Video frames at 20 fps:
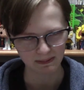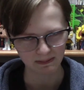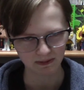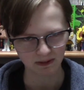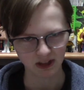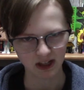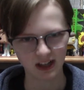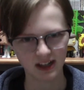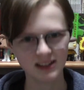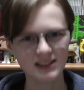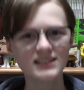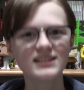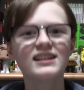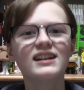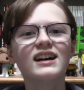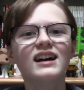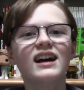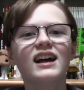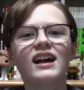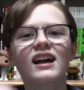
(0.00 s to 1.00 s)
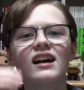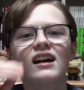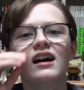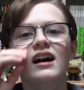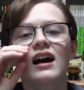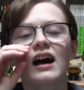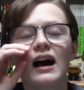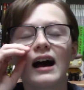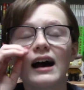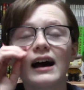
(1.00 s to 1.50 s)
Vlog.
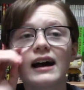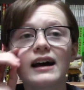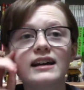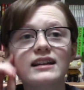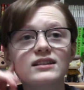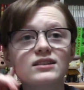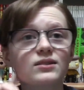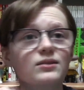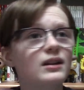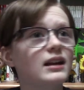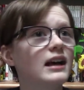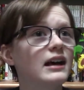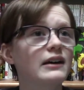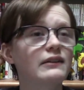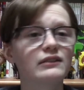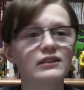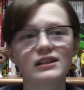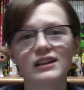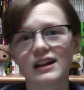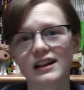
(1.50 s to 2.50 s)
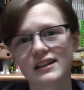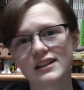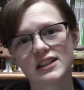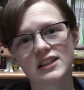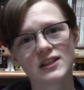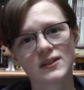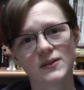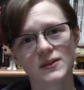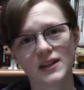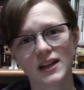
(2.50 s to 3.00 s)
I don't have a lot
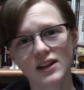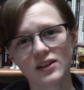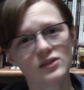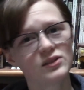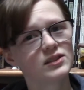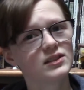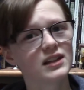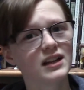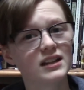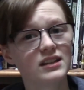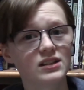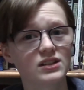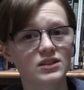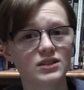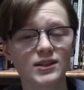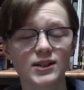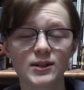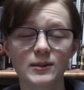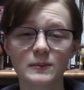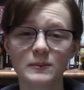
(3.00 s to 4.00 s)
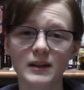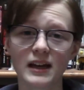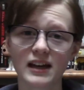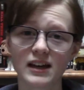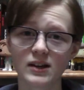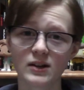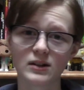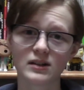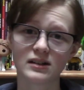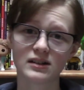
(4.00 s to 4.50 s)
to announce, I just hope that
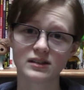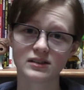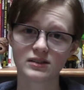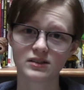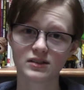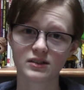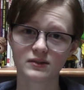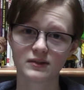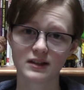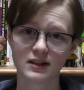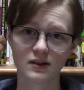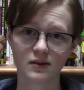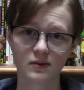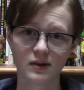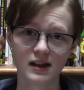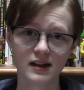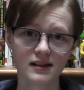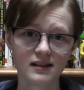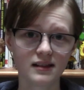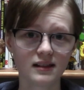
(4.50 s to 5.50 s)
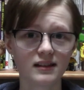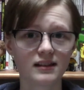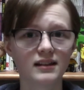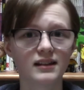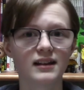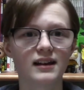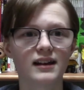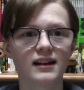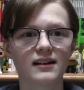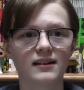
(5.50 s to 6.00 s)
you're all doing well.
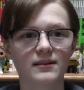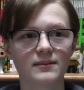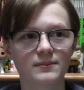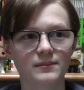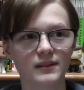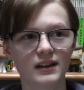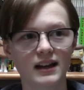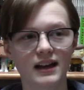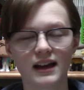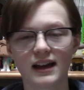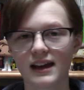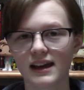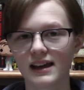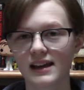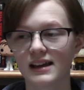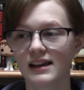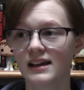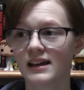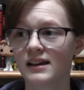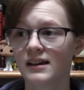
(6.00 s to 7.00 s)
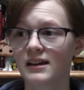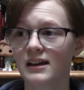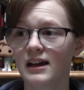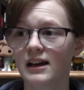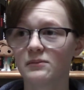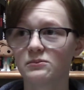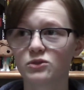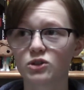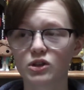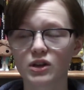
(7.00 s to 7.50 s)
I
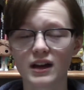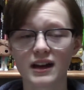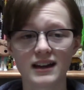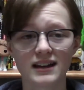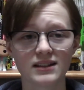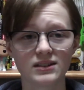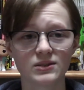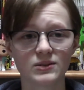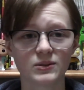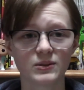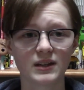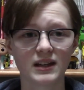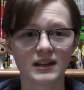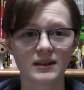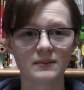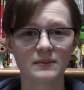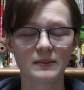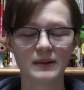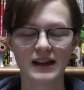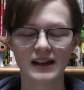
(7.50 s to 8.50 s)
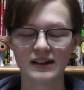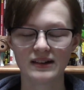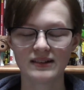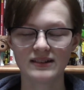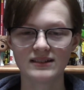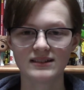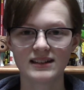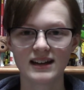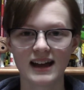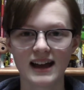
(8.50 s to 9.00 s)
am trying to get
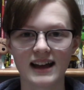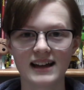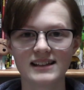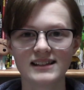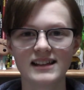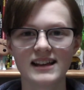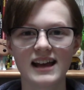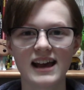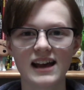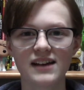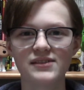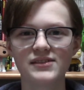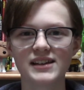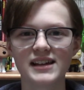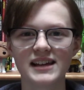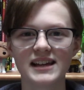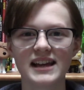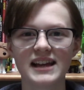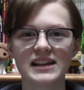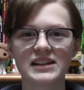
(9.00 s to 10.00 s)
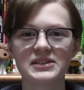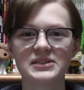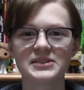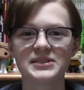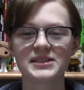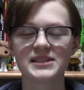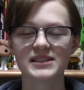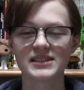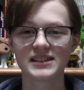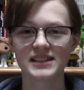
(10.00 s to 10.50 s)
better at having a good
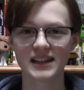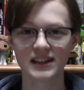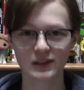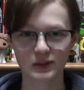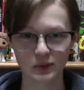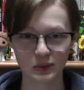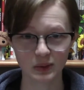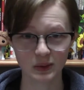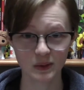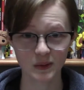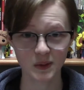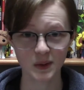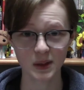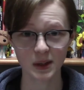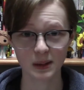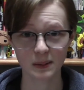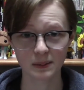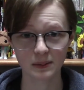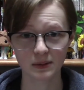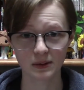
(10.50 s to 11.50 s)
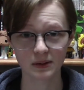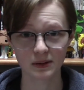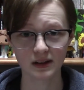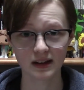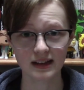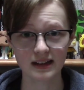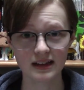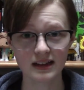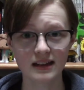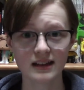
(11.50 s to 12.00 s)
schedule for uploading,